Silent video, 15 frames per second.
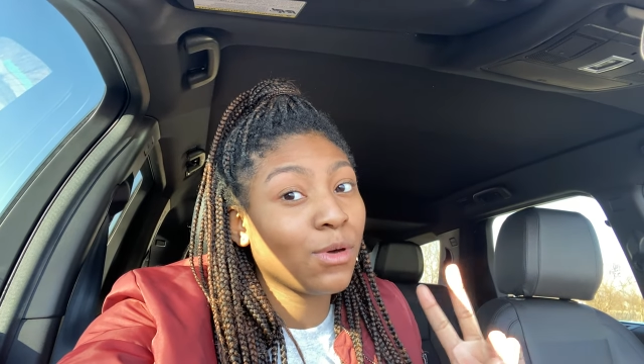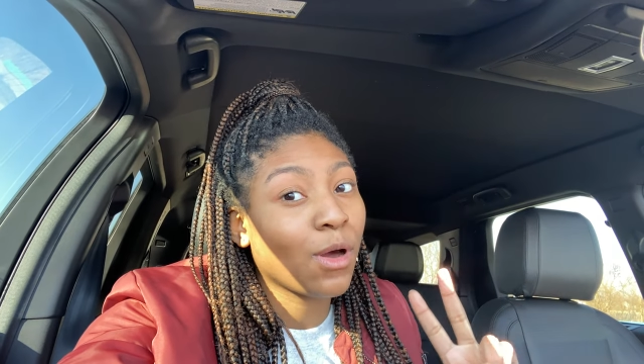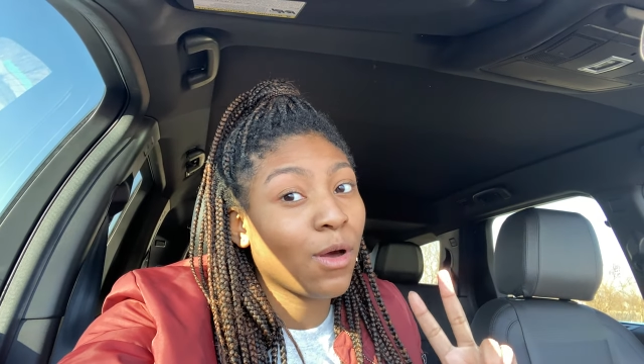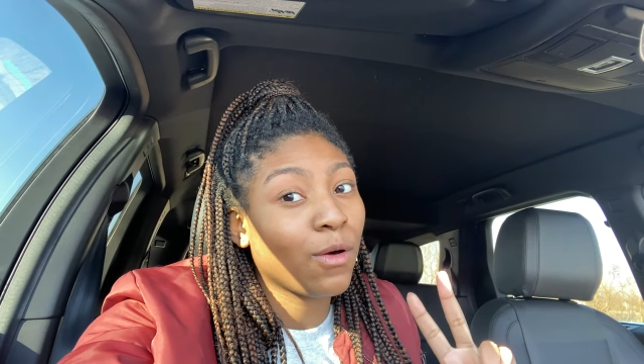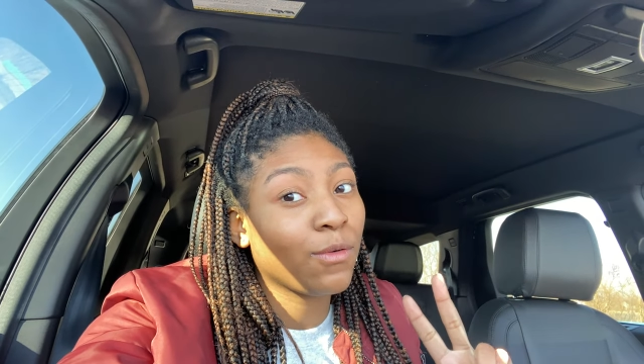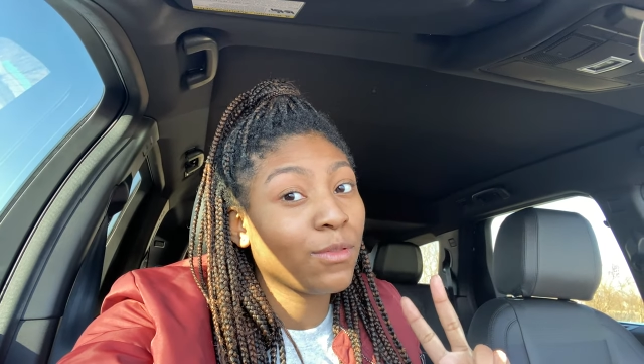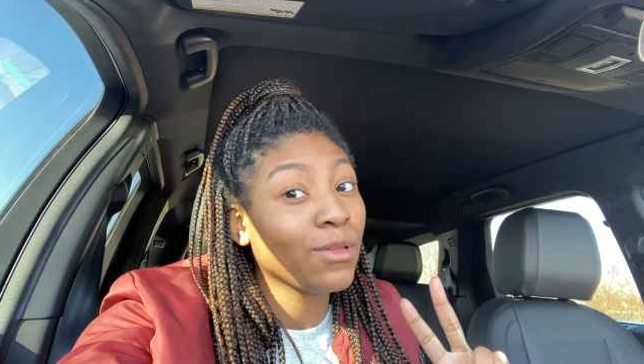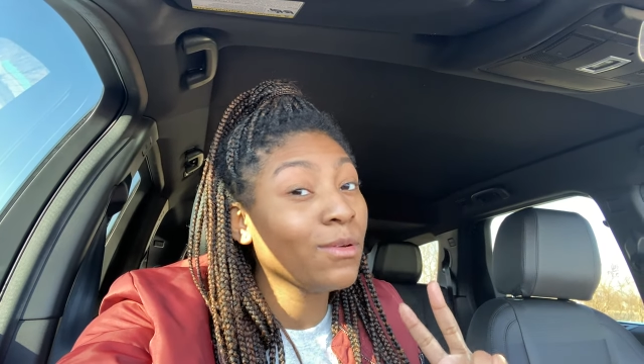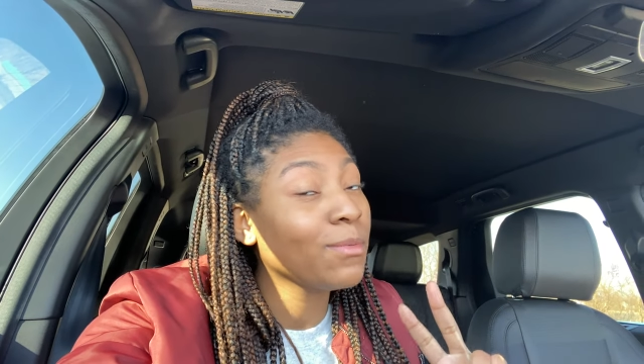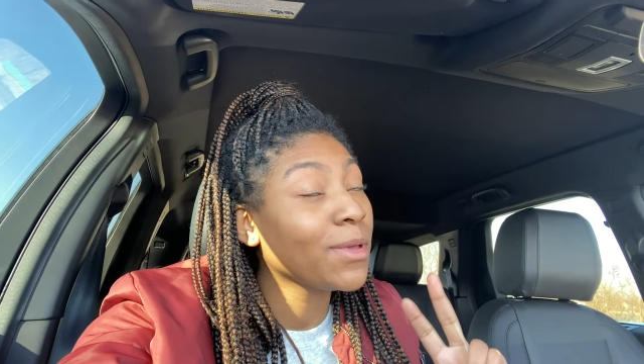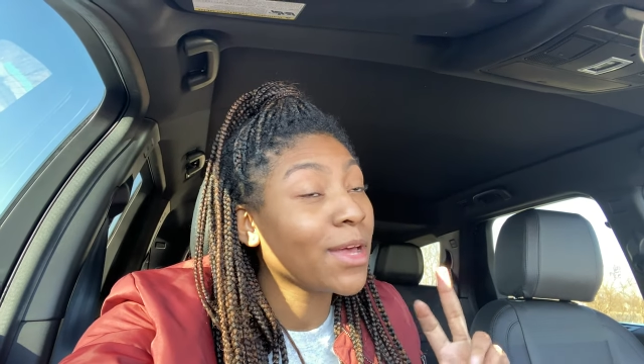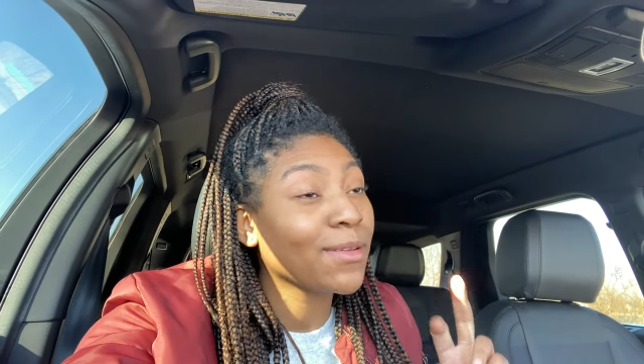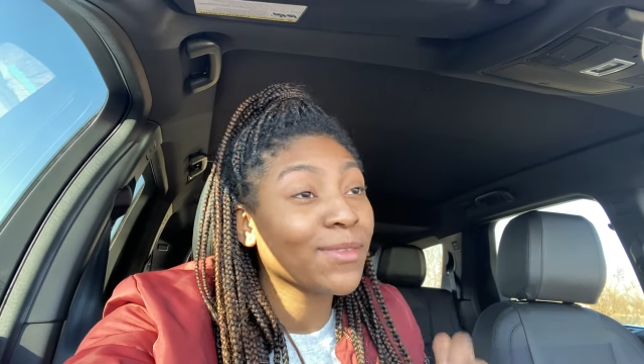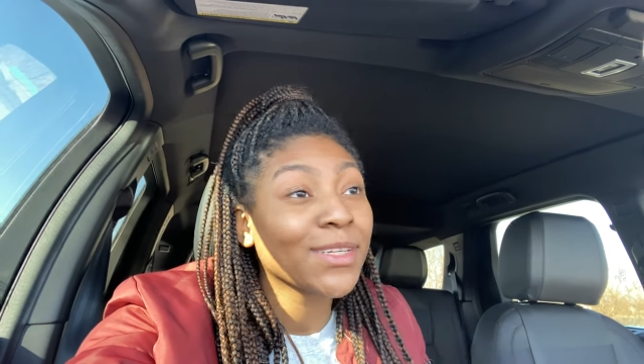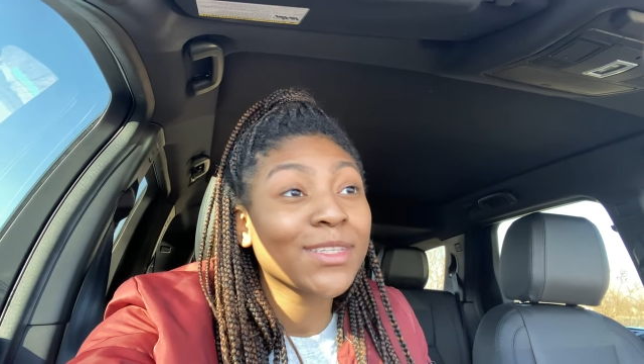hopefully will be
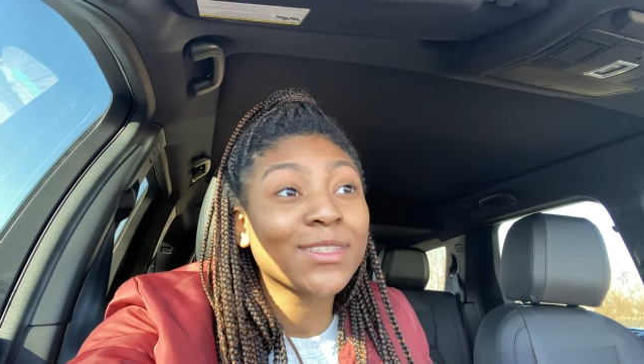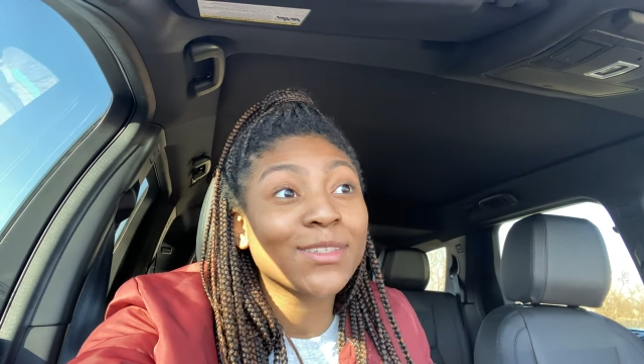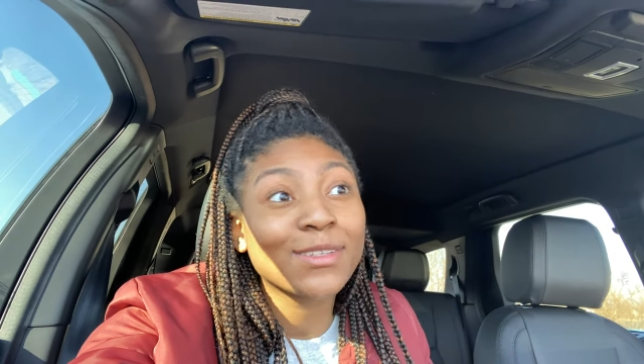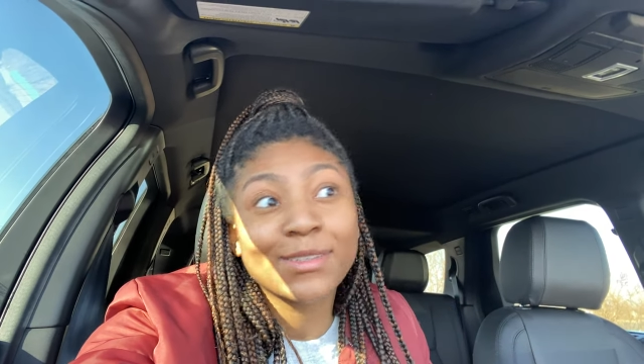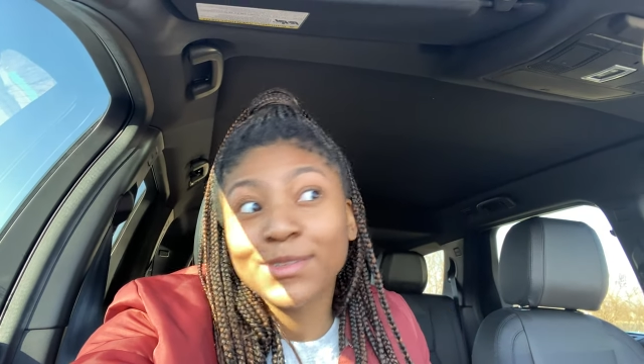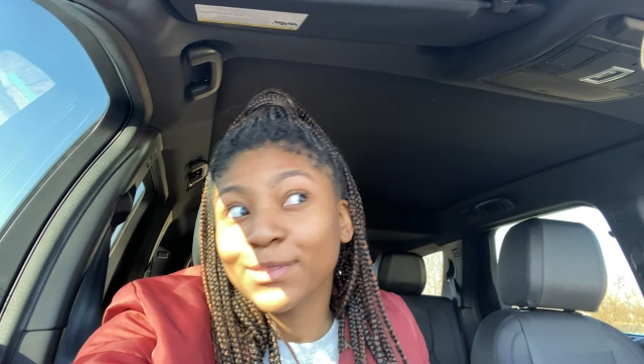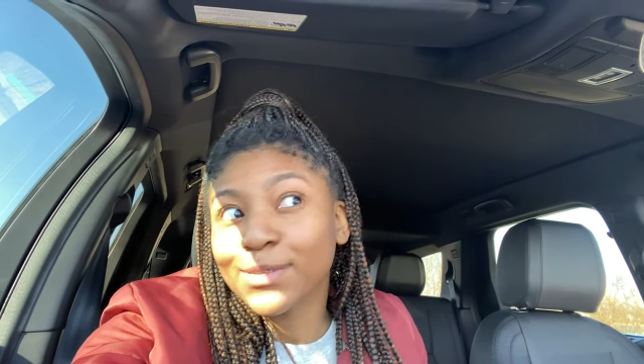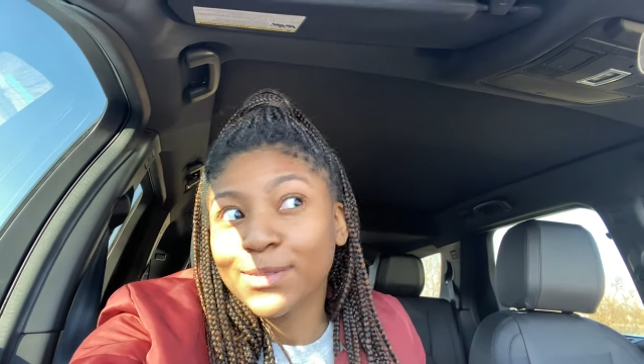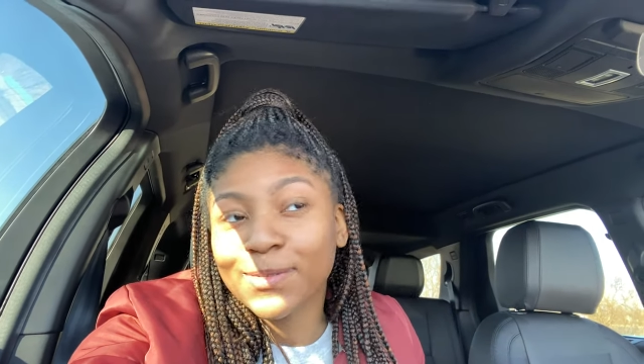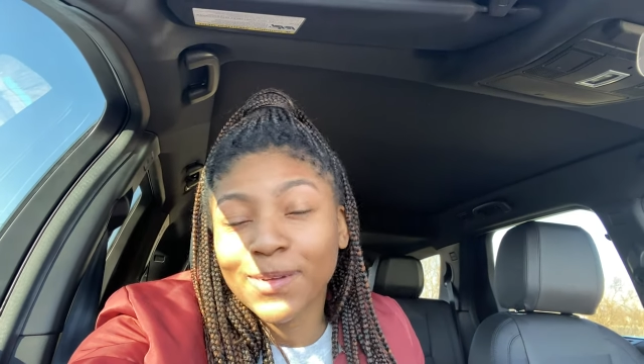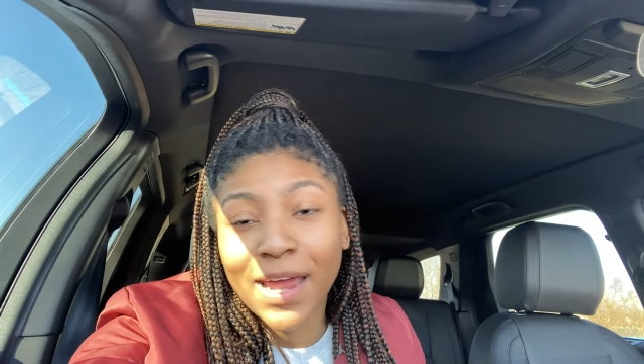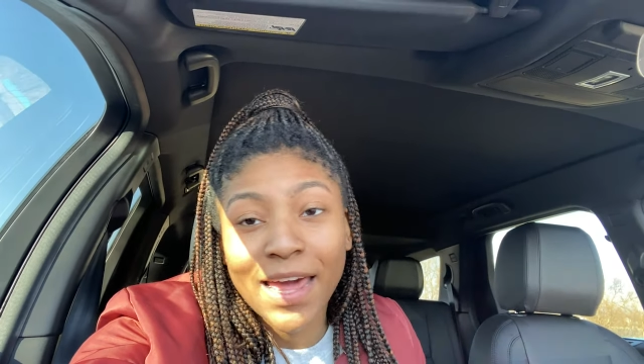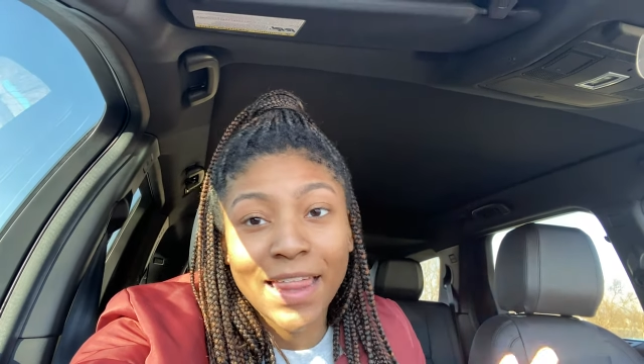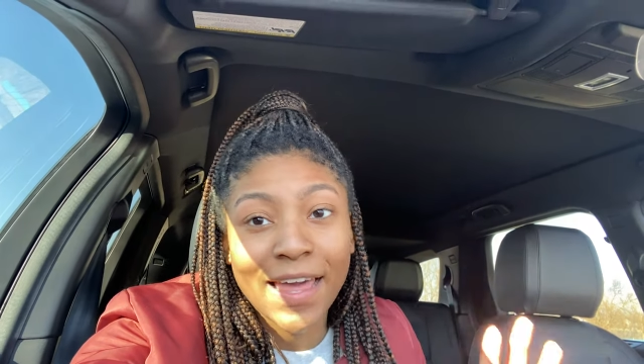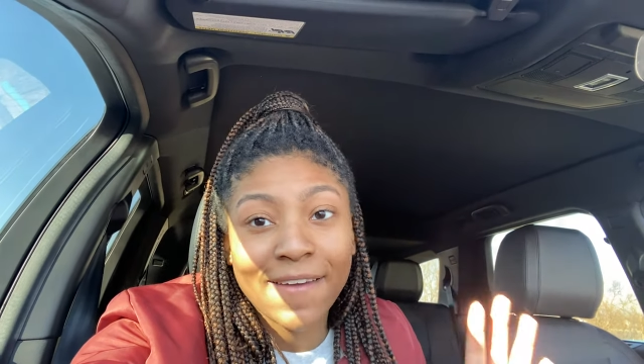coming soon when
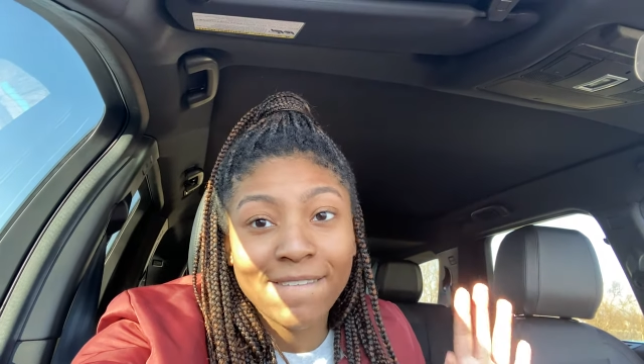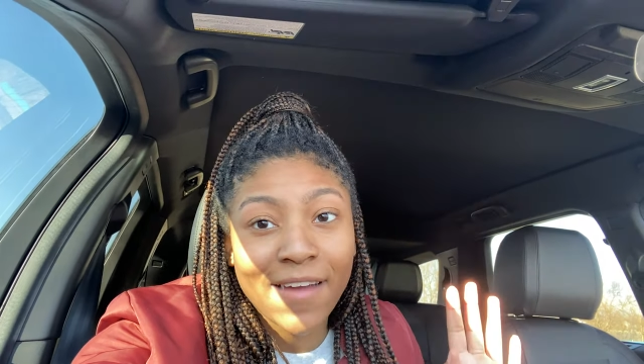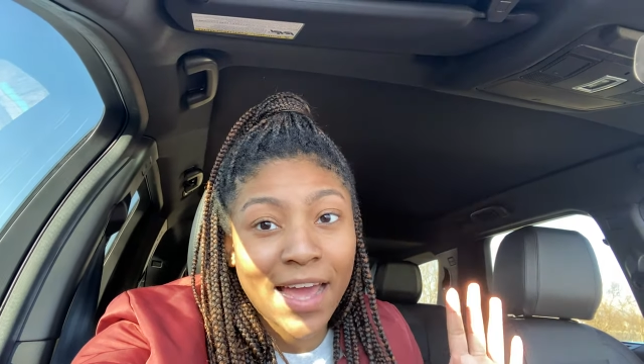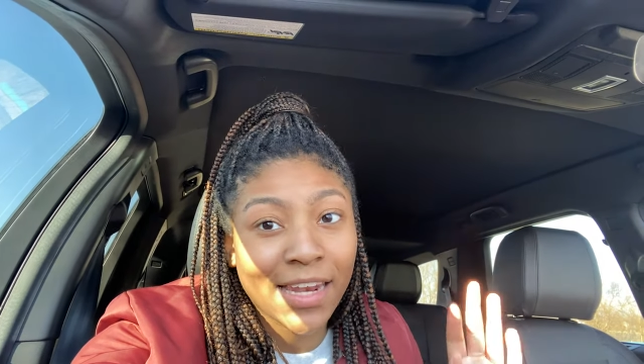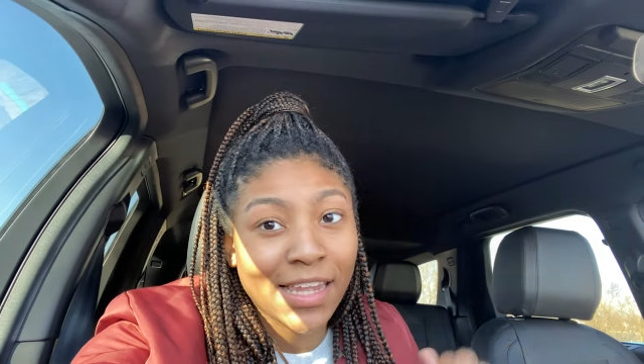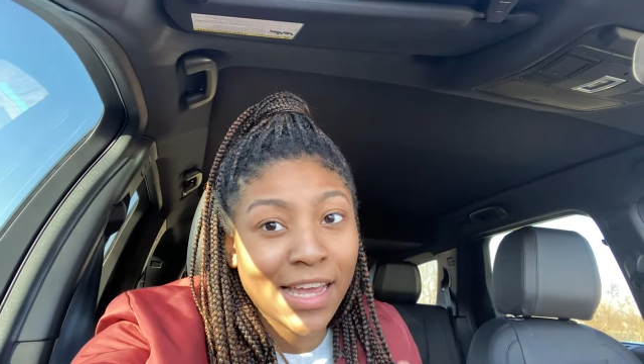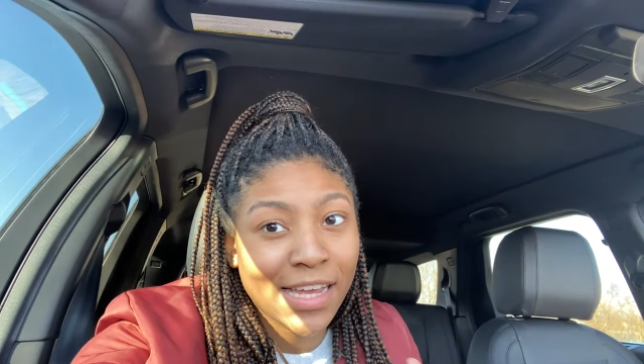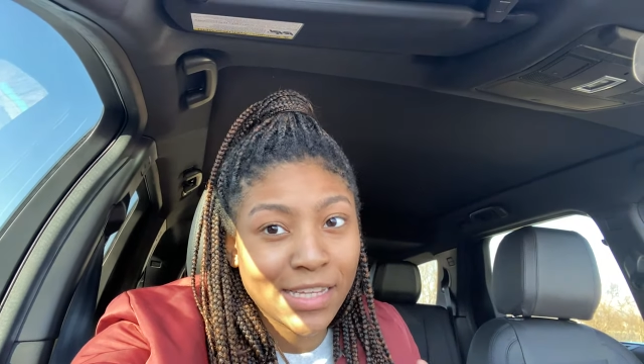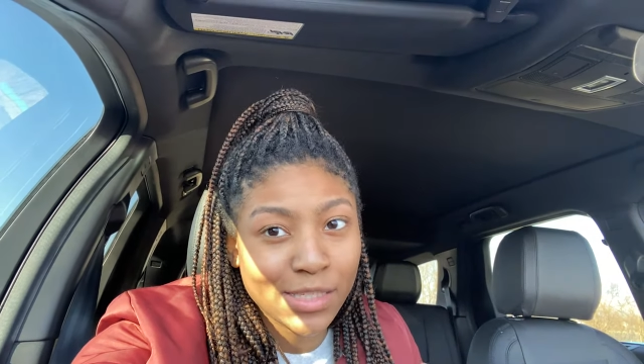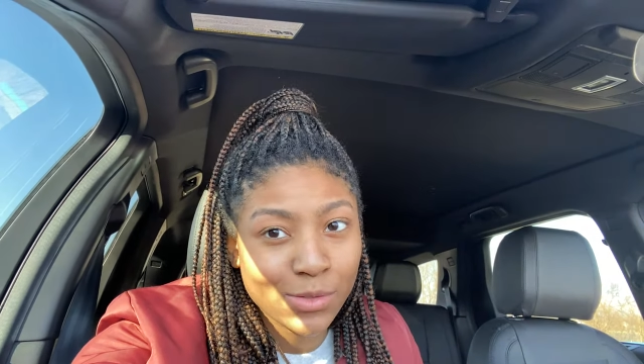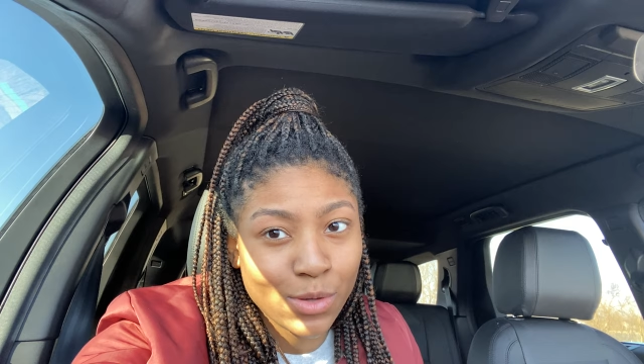I like finalize.